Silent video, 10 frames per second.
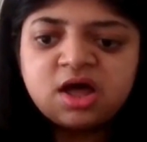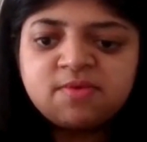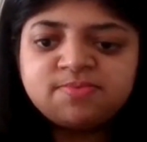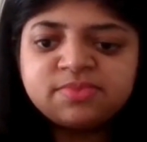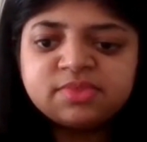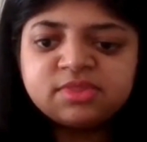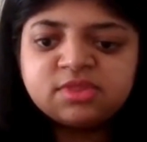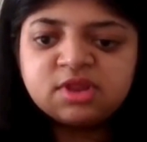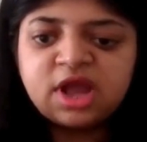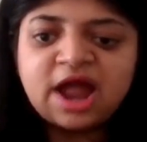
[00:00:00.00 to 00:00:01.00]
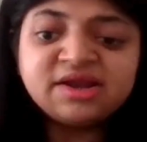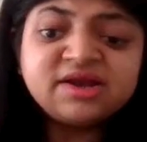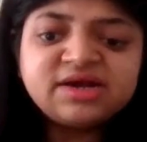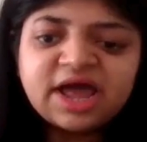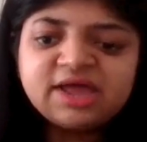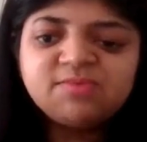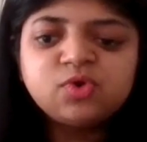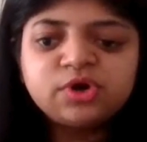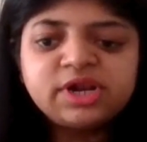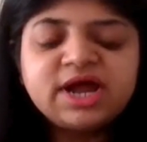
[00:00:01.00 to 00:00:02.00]
Um, at the
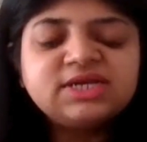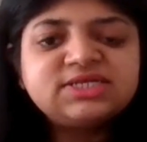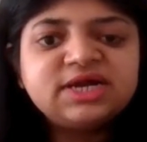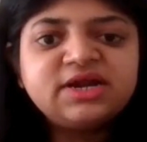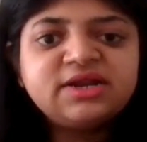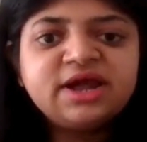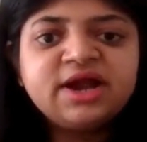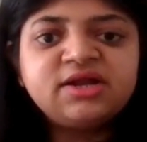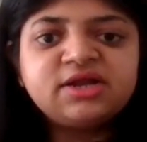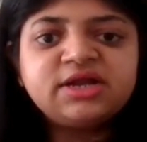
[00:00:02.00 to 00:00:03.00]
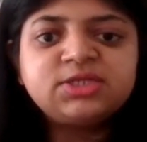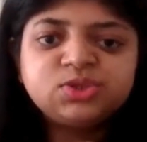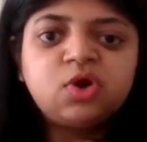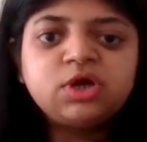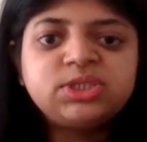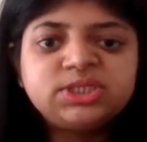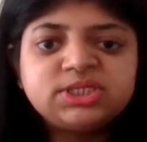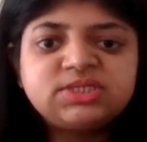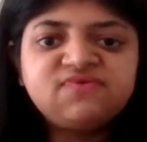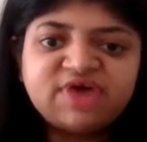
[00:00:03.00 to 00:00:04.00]
time, Goyal had said that it's not
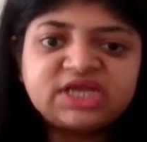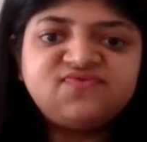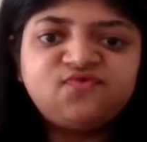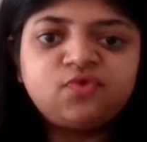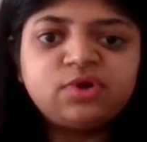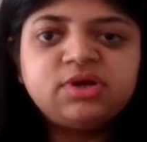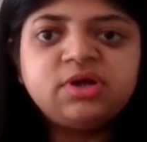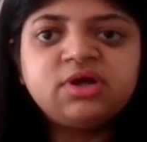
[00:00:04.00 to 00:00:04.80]
just veg food.